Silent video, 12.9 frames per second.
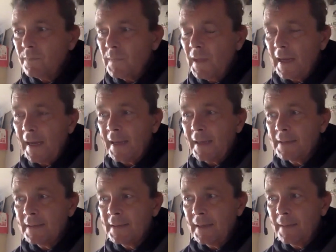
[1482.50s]

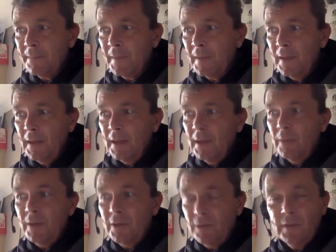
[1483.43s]
and
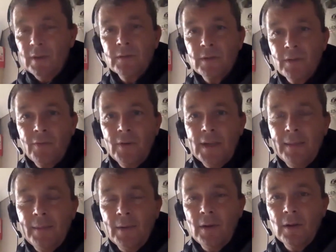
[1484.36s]
when 2003
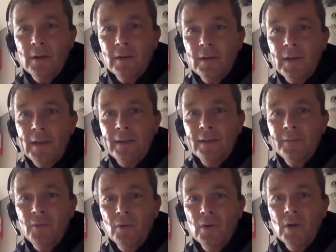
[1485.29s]
came along, I had the
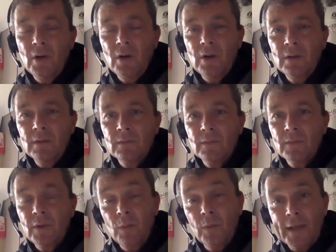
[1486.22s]
phone call,
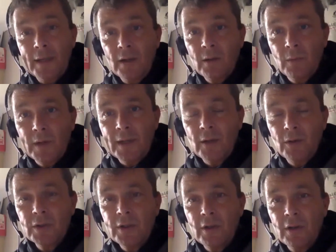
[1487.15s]
would I
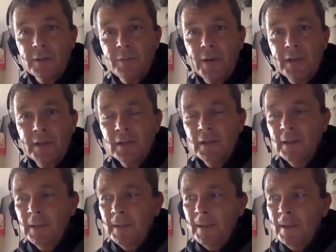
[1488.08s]
coach the Ospreys?
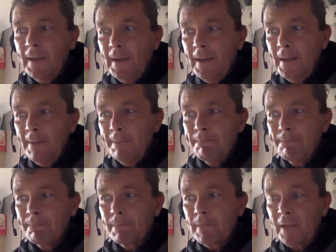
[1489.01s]

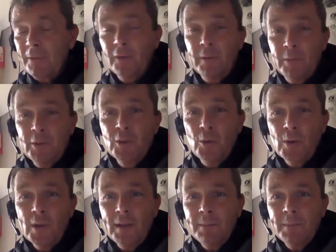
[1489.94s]
I thought they were
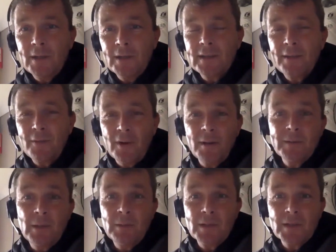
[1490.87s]
joking because I thought I
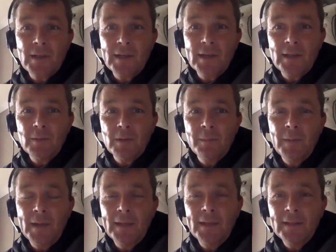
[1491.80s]
was out of sight, out of
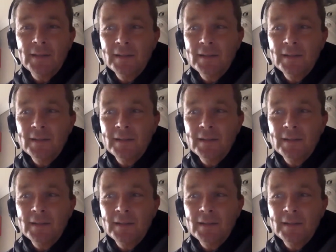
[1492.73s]
mind.